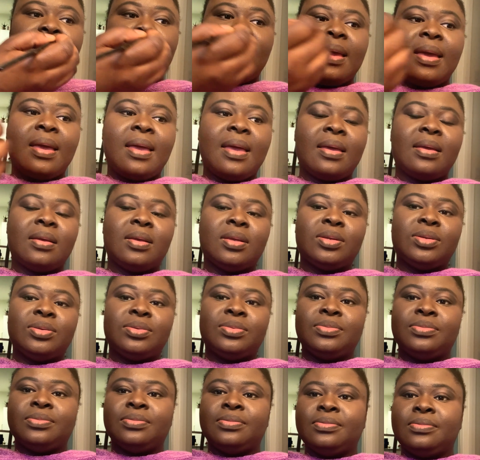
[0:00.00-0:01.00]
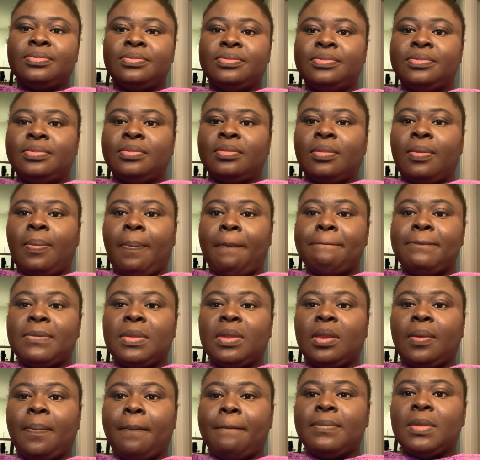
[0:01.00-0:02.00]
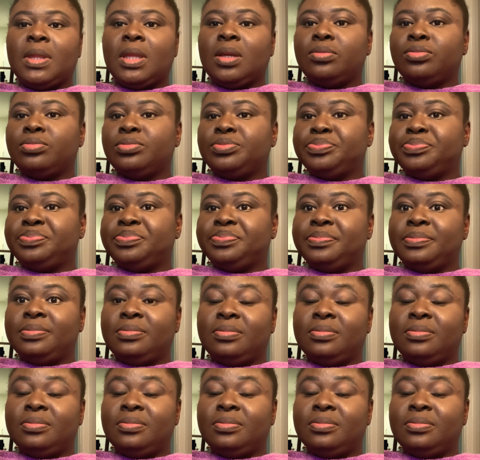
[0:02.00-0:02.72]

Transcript: So you want to really draw the lips.